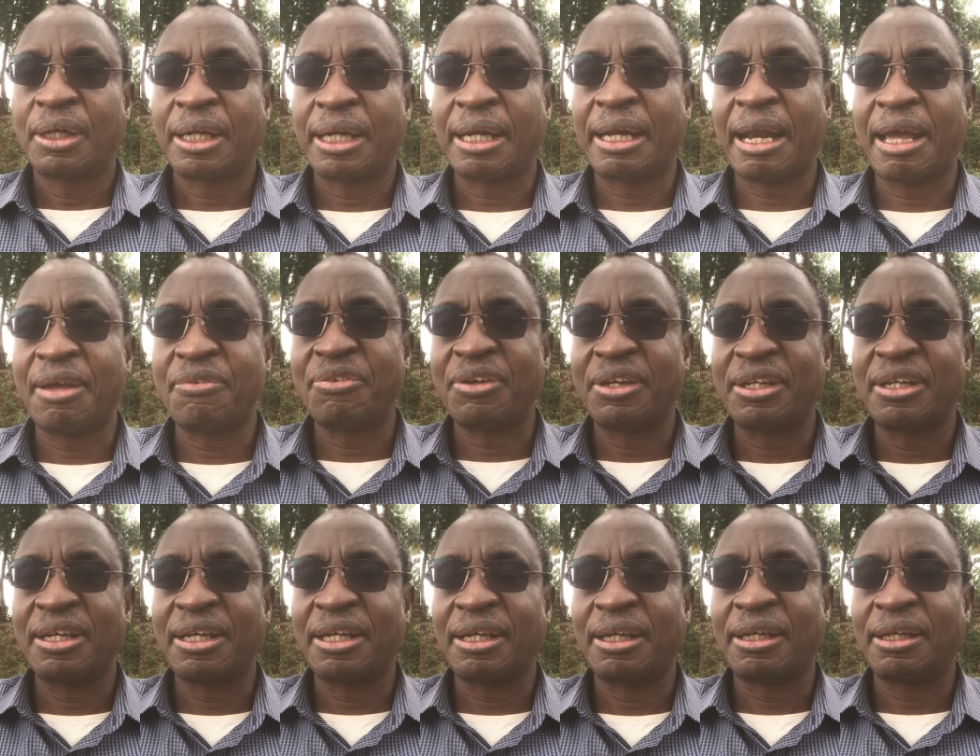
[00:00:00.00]
real life eh,
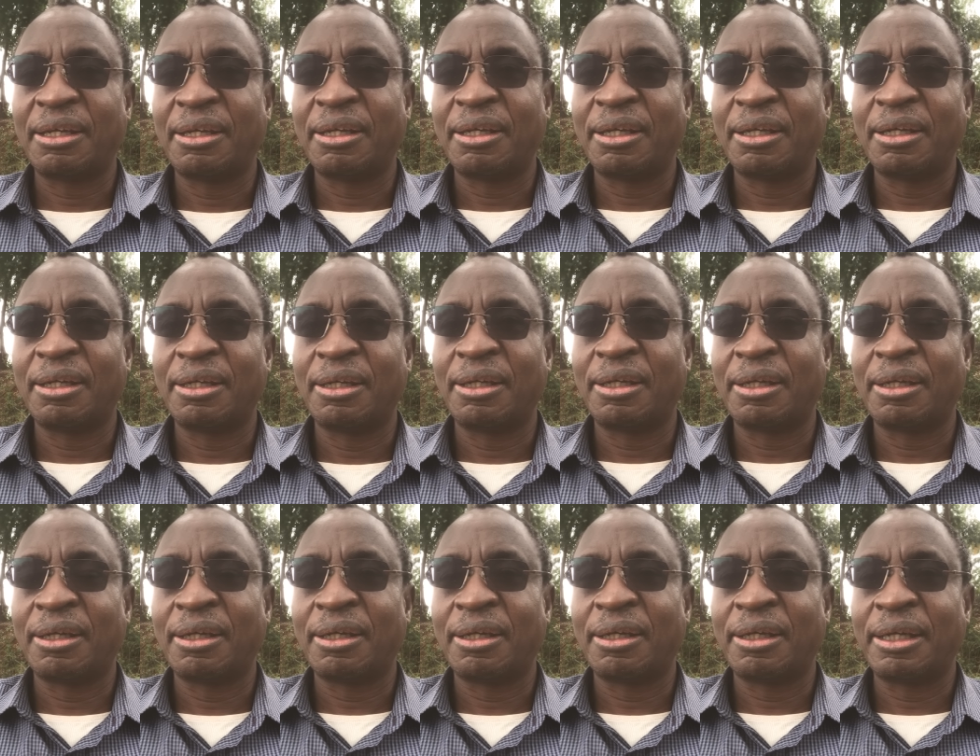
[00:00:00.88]
eh,
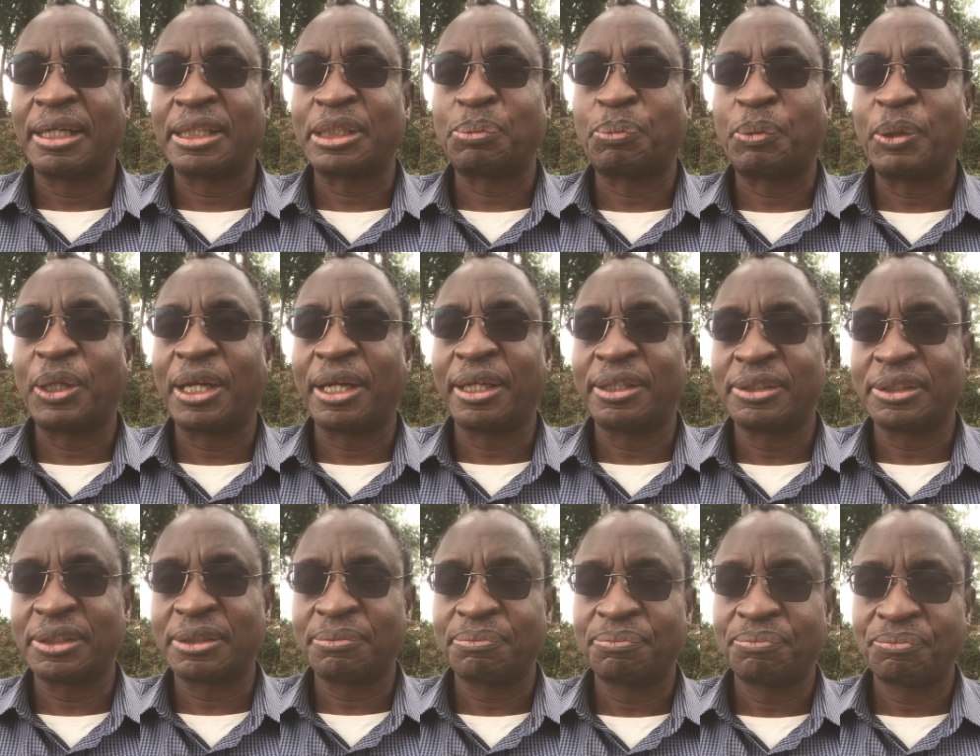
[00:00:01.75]
eh
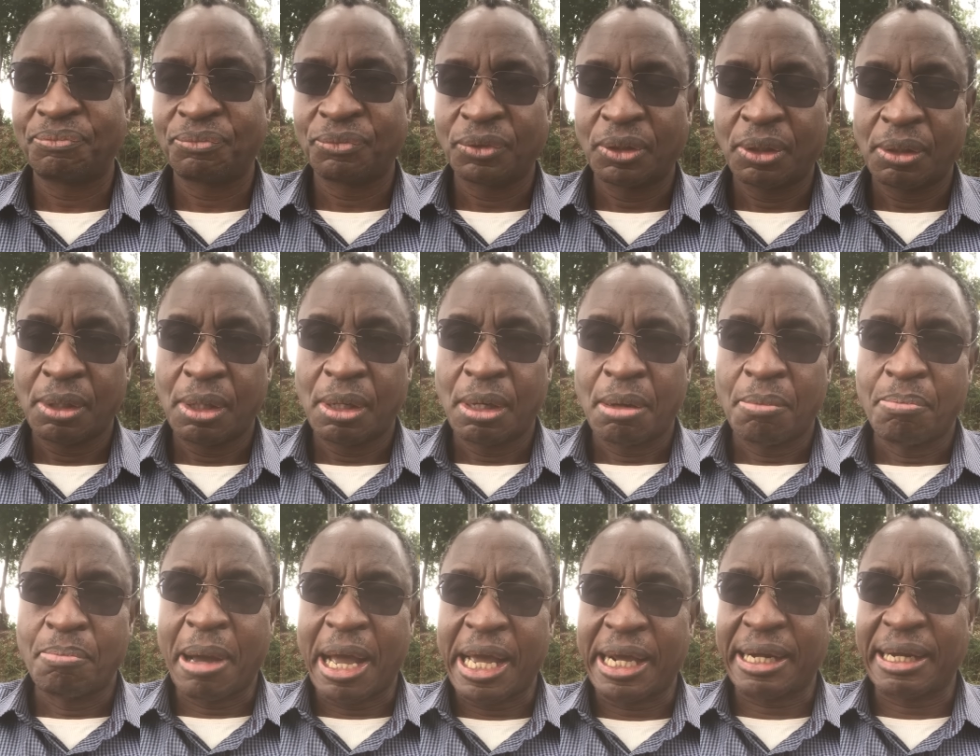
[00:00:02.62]
experience
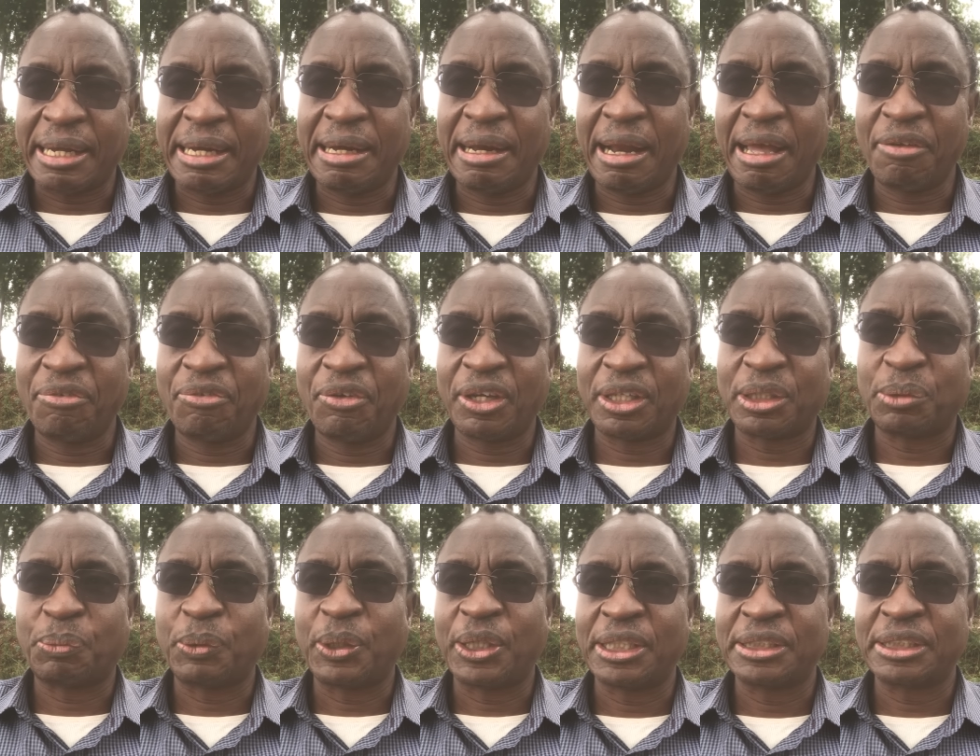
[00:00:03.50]
by real life
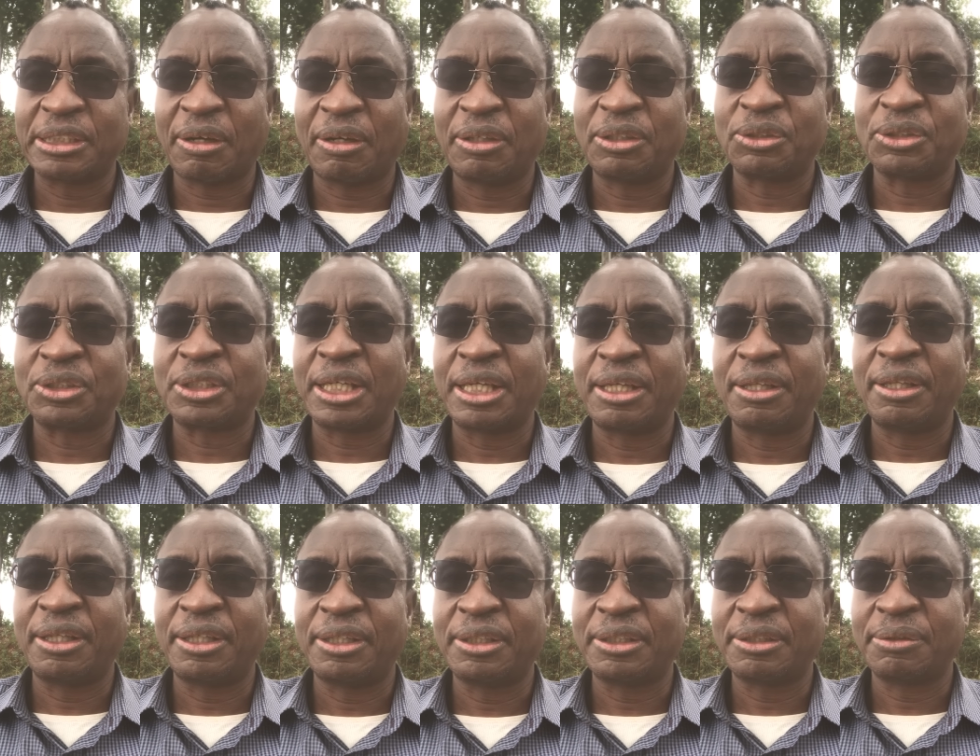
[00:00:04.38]
experience, I want to say
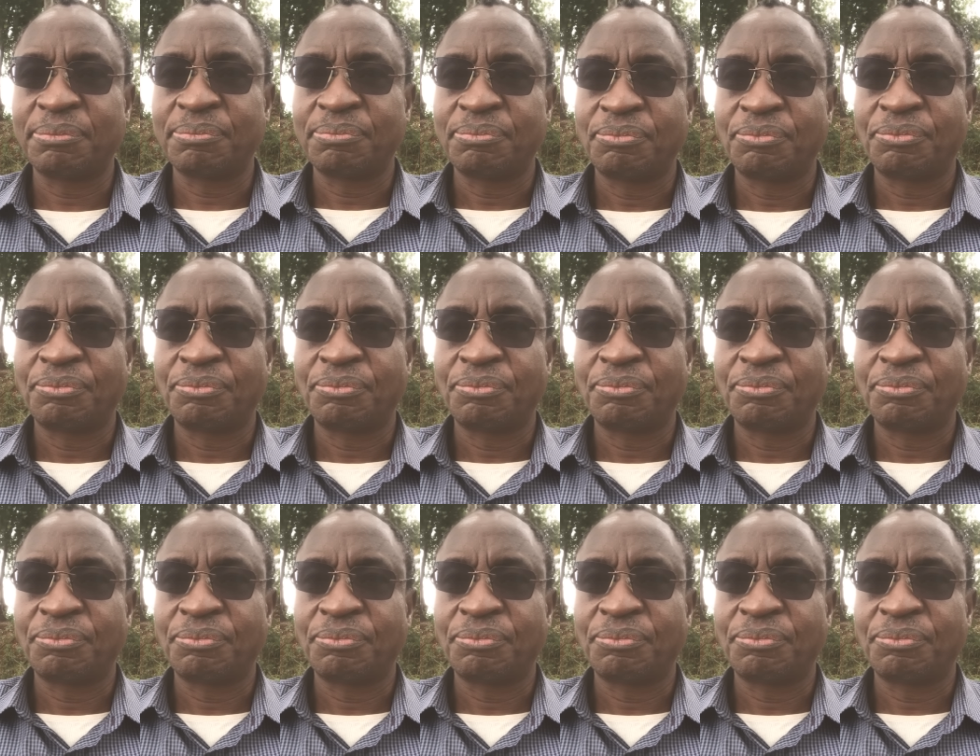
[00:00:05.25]
this.